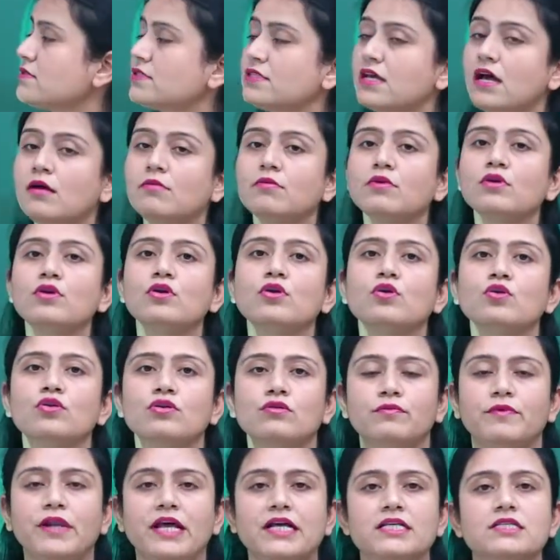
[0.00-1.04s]
some
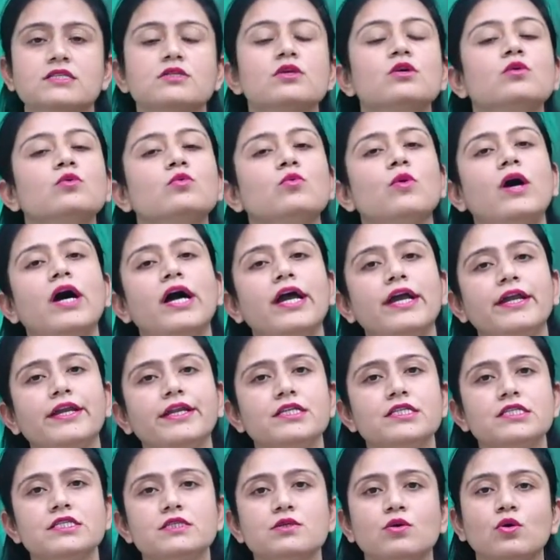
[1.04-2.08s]
chloroplast. Why it
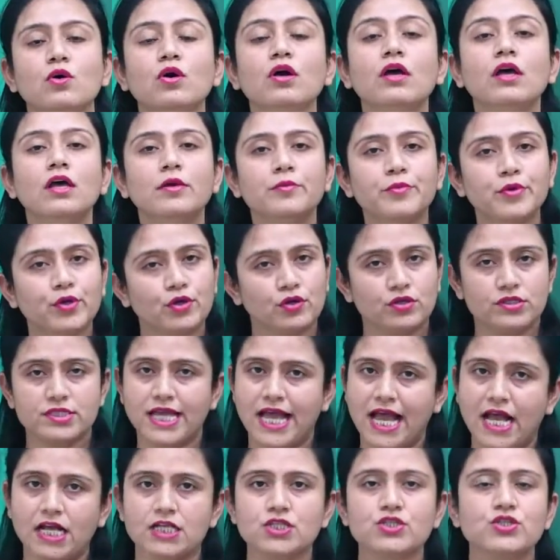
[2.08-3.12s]
is so? Because
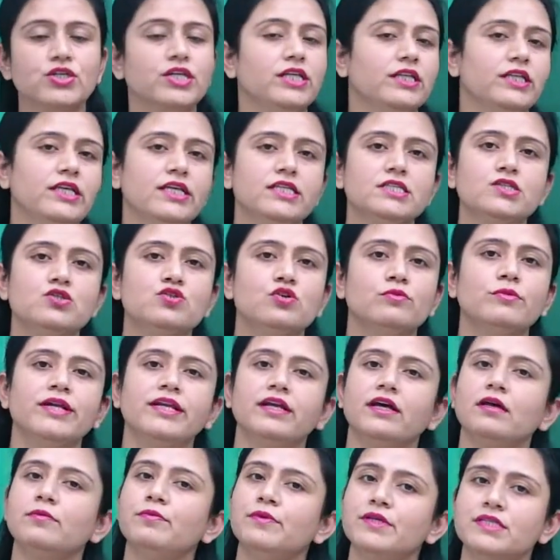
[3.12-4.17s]
actually these stomata
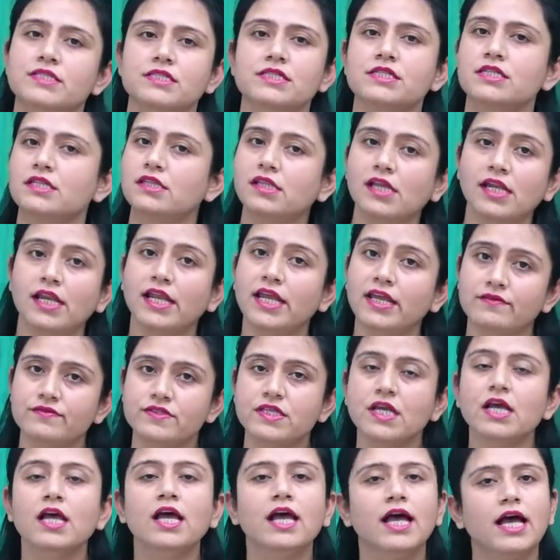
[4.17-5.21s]
are present in the
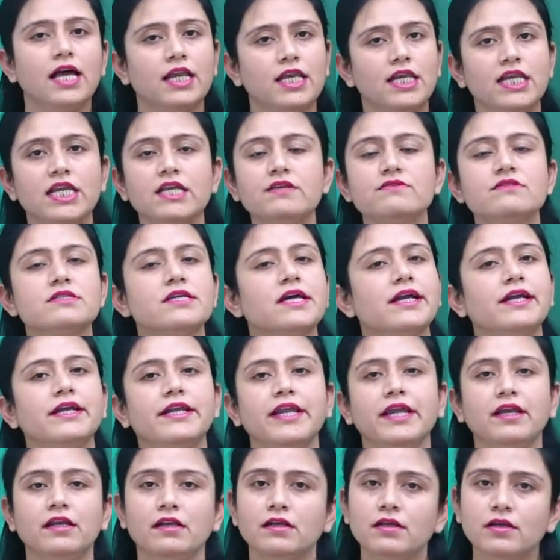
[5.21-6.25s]
leaves and leaves
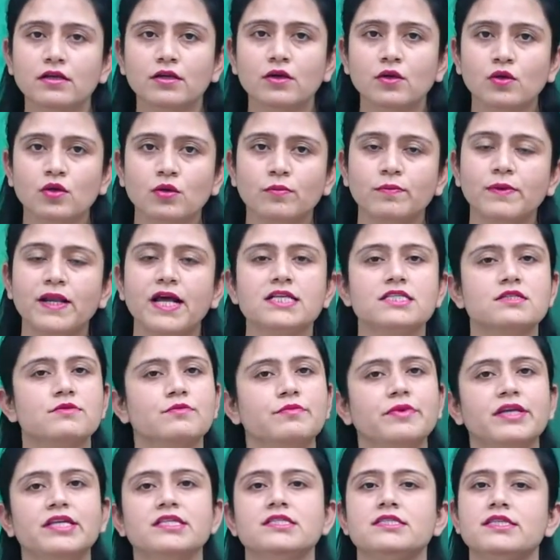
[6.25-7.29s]
contain chloroplast,
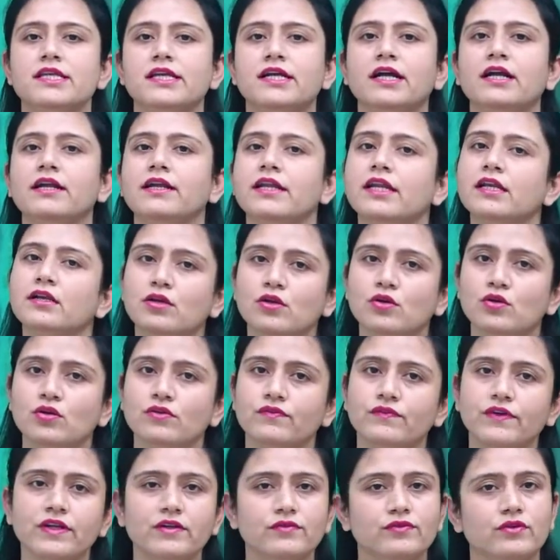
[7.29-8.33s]
means they contain
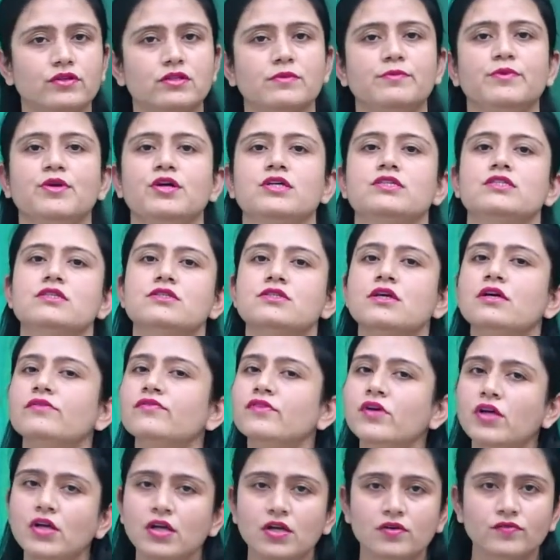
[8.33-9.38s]
chlorophyll for the process of
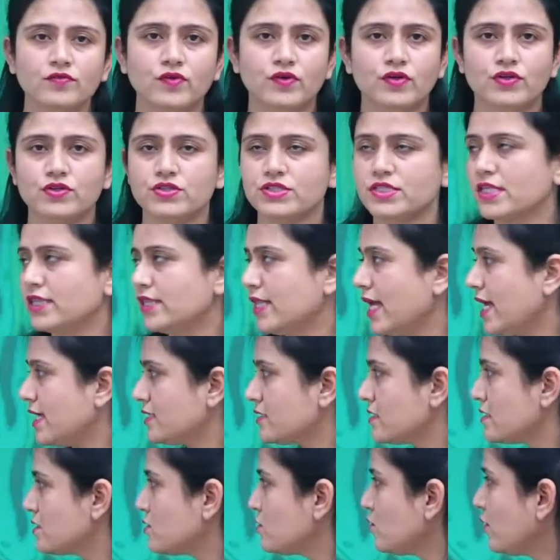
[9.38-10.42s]

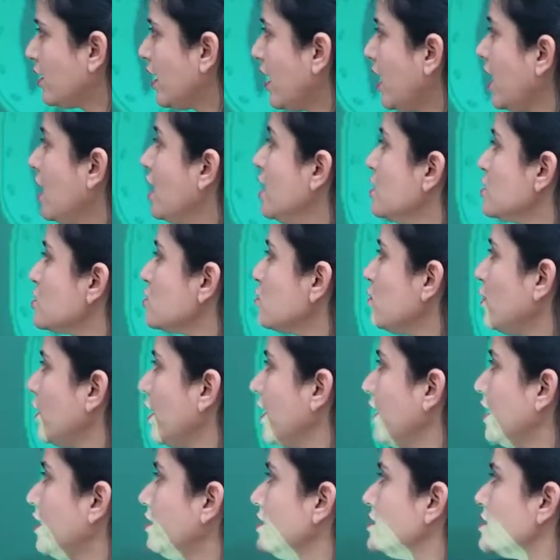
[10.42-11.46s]
photosynthesis. Okay, so
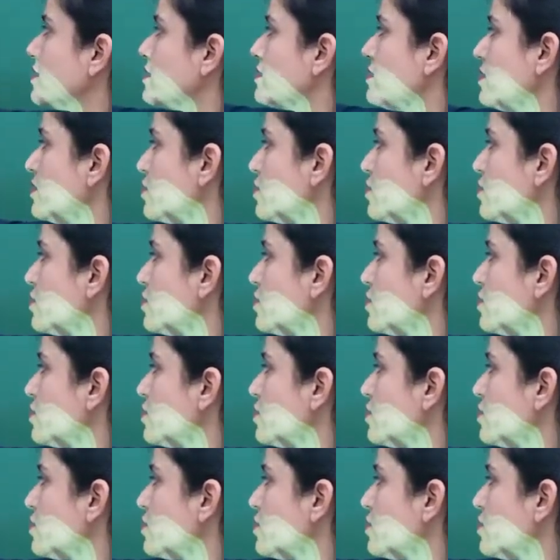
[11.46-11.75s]
here this is the